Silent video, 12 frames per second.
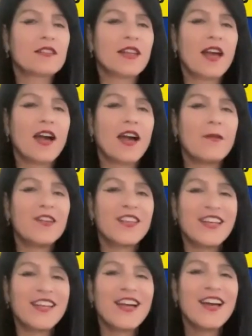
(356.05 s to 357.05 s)
And I
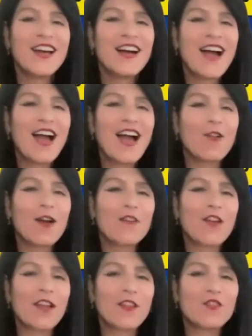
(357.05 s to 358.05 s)
mean, how long have
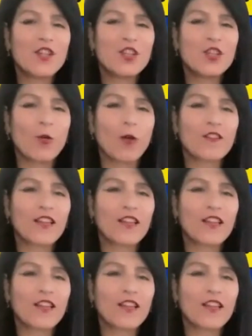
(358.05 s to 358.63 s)
I lived in New York?